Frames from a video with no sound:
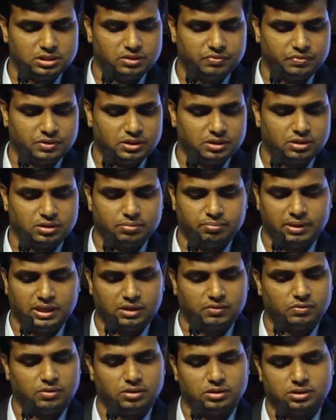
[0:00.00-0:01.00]
different
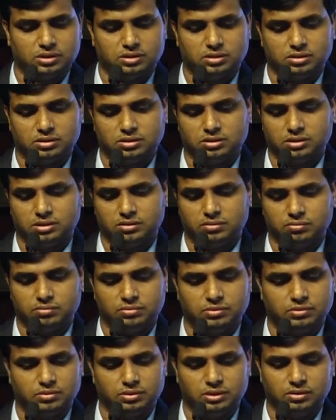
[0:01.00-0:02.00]
backwater,
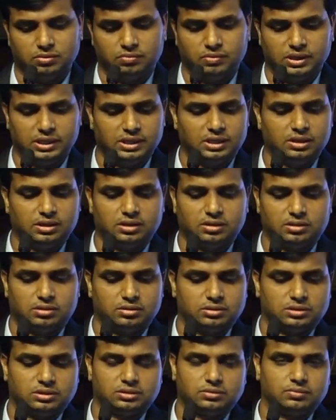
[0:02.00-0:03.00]
the wire,
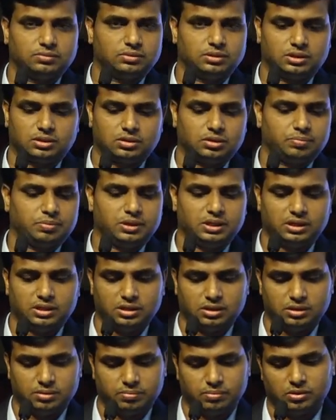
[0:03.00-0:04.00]
the top
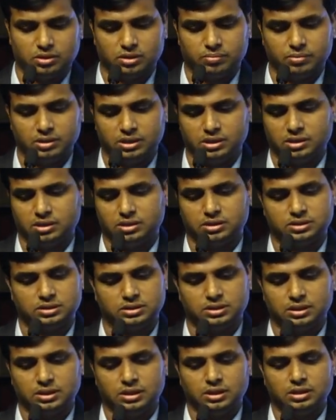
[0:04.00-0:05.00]
layer, bottom layers,
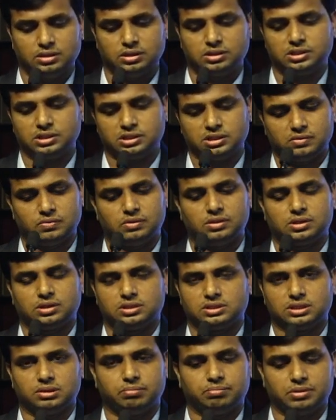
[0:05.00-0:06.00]
the treated water
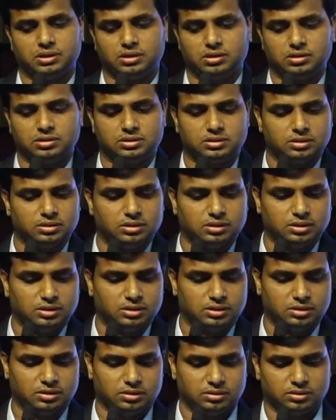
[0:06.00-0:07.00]
samples.
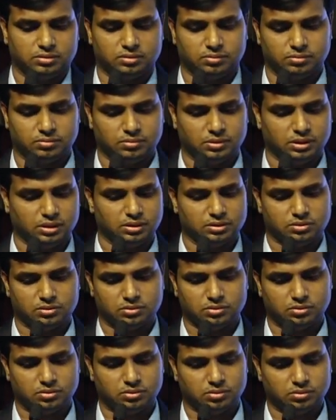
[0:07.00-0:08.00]

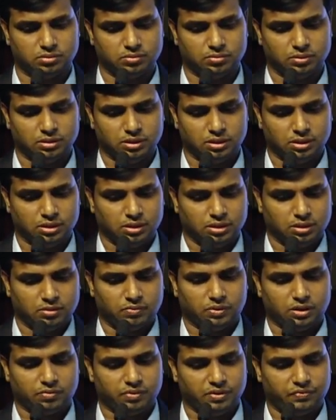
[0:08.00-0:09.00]
So
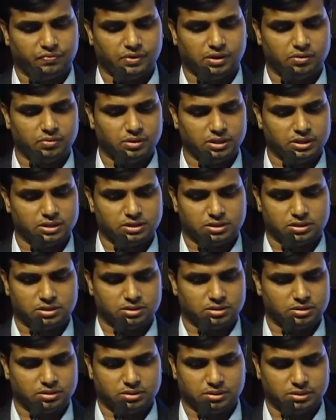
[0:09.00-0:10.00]
what we found is
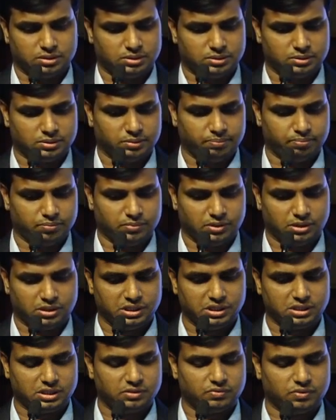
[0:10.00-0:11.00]
the
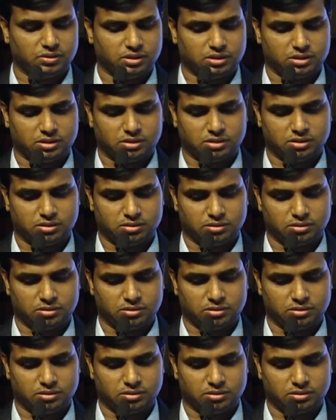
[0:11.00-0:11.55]
treated water